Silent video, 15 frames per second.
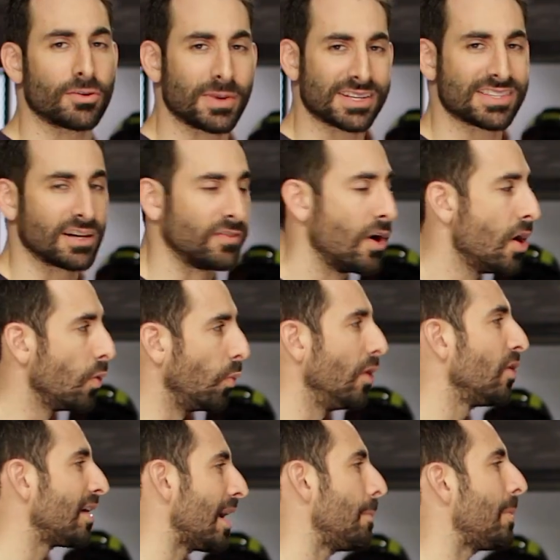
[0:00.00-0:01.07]
or myself
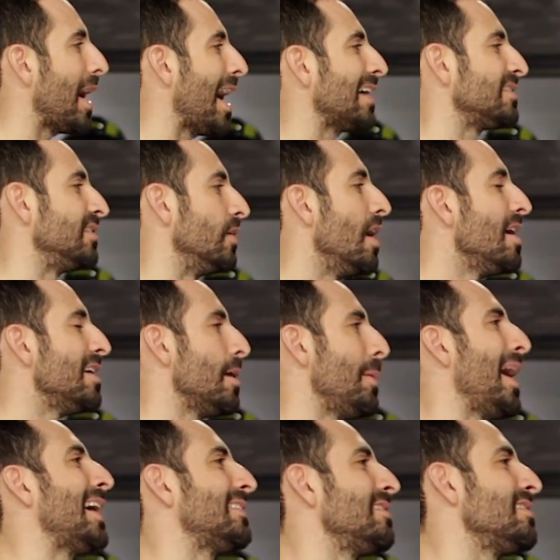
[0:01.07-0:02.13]
will get back to you. Now
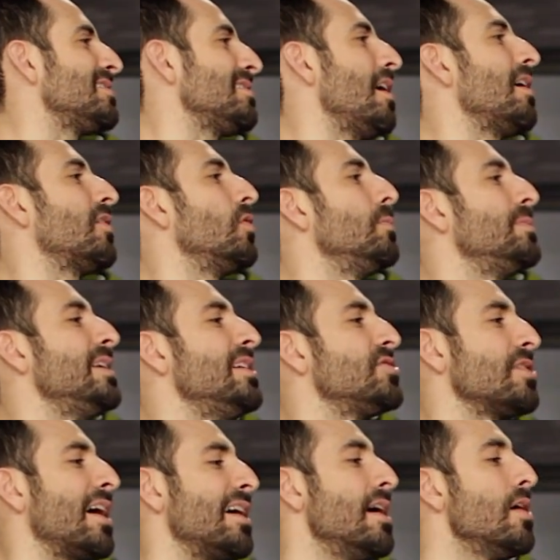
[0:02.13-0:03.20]
back to the Stockholm
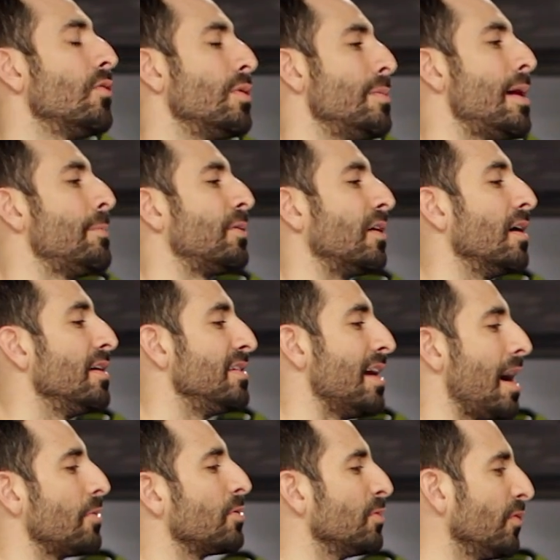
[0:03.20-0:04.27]
D-Dry. Remember,
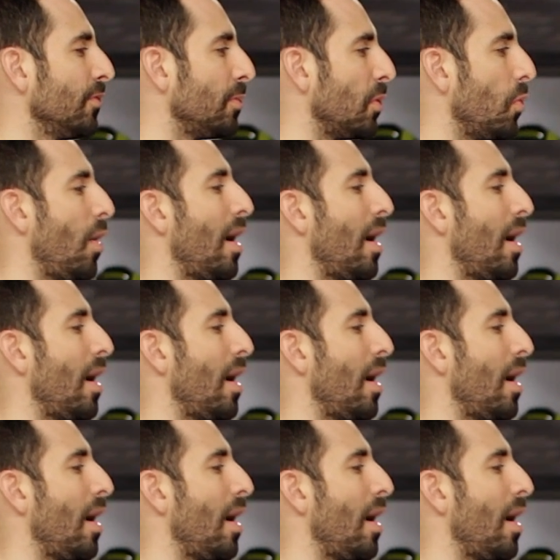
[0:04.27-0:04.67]
non-removable